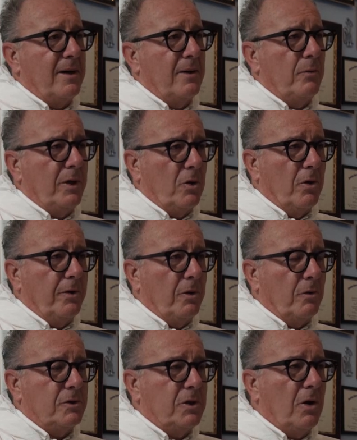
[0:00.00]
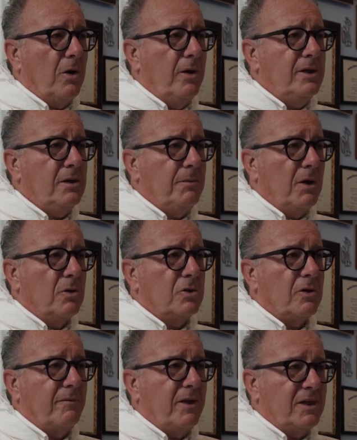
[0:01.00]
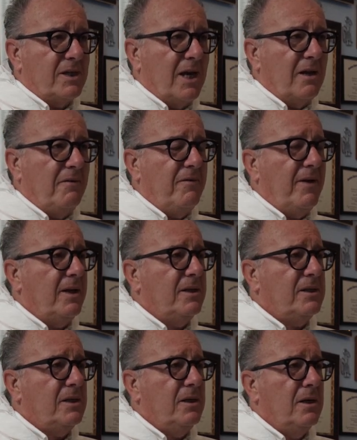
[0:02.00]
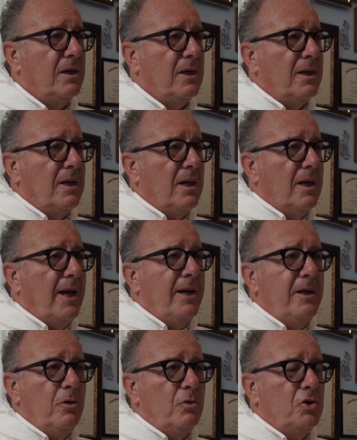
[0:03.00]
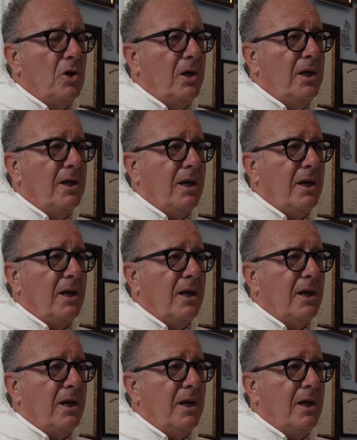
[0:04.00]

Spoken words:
with corticosteroids because of the side effects, and usually